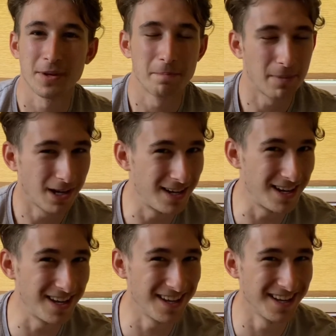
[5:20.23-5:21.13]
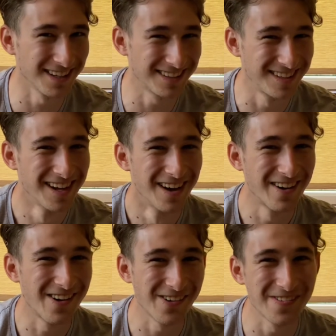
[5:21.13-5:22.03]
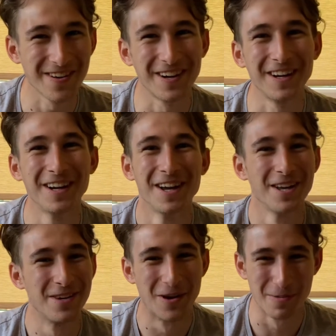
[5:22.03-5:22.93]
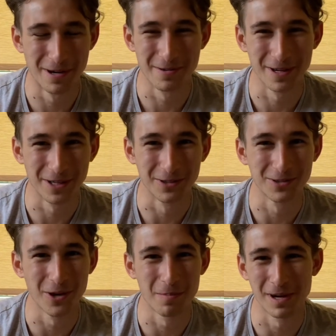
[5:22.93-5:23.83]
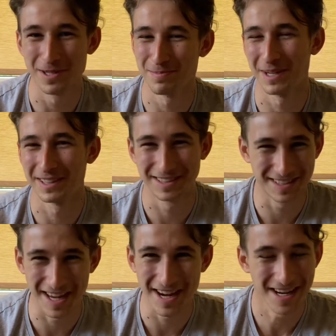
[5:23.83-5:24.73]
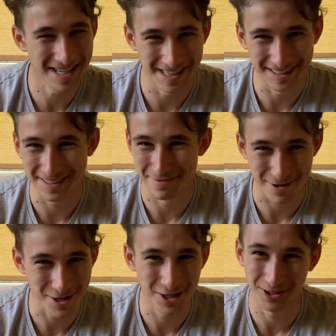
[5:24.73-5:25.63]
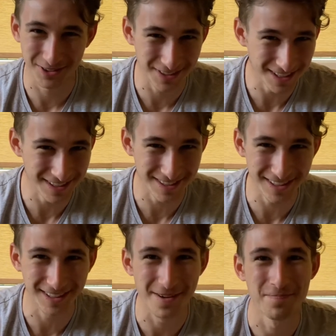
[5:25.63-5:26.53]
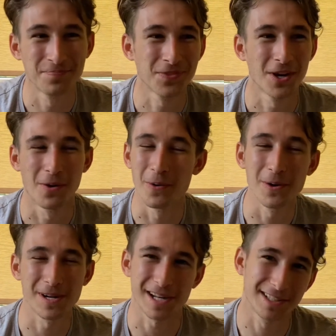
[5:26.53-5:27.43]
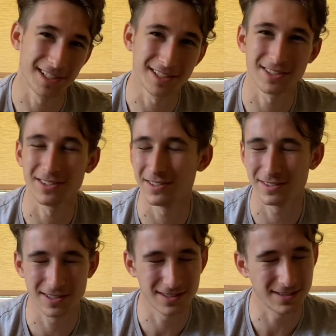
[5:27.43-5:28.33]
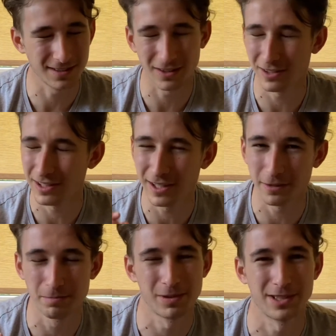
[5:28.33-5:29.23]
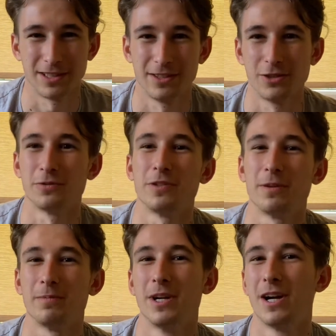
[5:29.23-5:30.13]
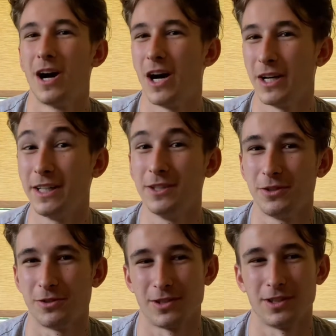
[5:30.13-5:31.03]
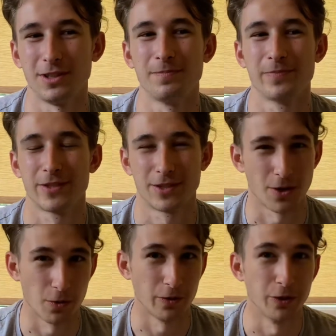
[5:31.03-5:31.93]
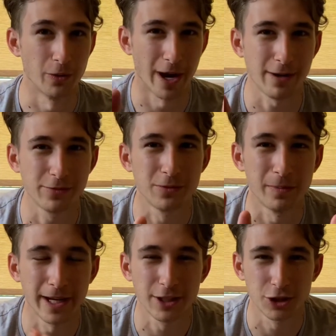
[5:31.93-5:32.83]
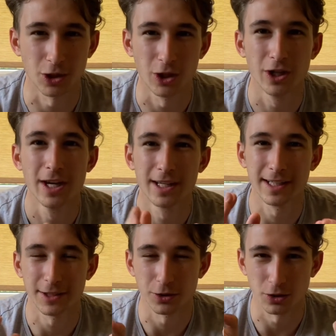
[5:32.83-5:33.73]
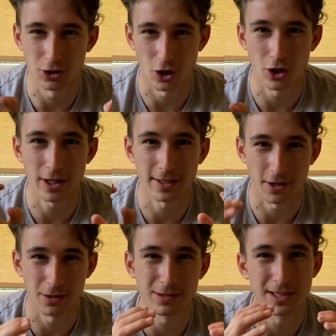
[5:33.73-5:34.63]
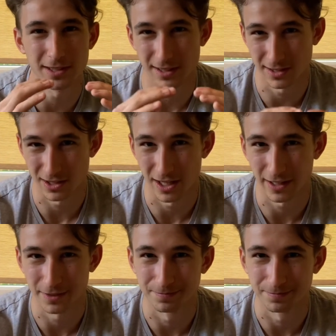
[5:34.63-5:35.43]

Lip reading: but overall, nobody will go to your place because they are not in Washington DC, or at least a little percentage of them are in your city. So you have to make sure that your target audience is right,